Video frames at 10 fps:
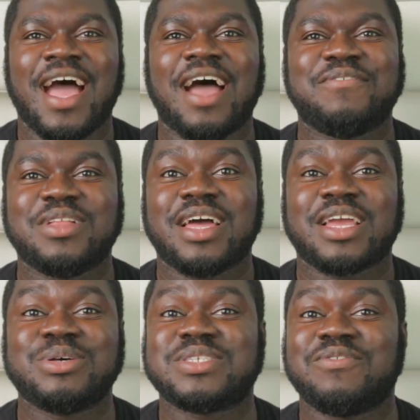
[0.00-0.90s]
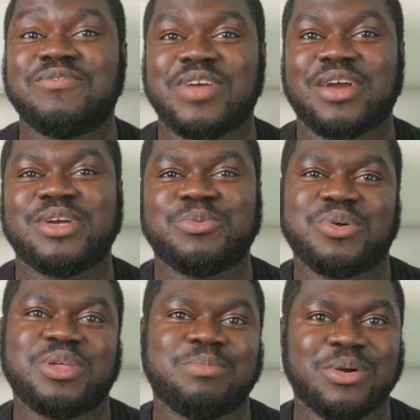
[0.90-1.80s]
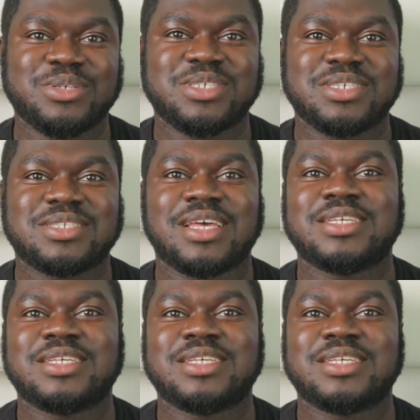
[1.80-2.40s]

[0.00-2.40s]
I feel like it was a very worthy purchase,